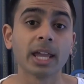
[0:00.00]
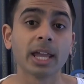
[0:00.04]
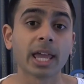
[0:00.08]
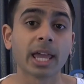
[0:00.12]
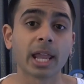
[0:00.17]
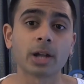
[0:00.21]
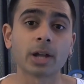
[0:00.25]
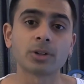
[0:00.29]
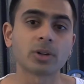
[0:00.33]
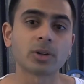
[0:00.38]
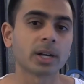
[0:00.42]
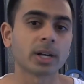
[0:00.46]

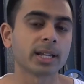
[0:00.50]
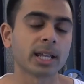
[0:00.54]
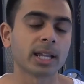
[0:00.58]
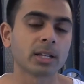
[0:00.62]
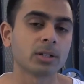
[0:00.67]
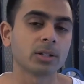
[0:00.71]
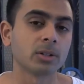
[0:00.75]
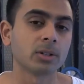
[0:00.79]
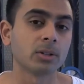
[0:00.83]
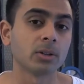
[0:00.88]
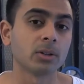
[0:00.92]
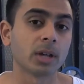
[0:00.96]
and I'll try to get
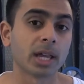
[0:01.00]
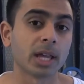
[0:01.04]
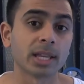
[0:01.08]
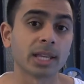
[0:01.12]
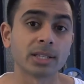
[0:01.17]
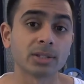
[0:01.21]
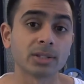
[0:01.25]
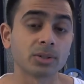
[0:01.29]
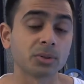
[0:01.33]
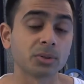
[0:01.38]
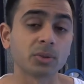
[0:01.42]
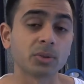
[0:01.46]
to you
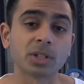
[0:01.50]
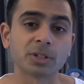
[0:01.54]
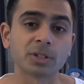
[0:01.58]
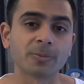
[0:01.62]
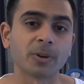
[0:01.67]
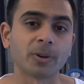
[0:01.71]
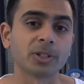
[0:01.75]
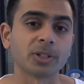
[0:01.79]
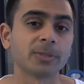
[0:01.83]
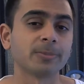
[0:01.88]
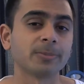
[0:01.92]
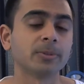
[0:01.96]
as soon as
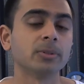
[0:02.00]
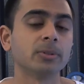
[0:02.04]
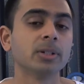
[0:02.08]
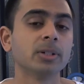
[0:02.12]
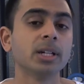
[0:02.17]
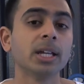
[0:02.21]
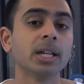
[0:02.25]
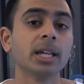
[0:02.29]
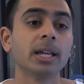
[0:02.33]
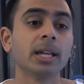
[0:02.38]
possible.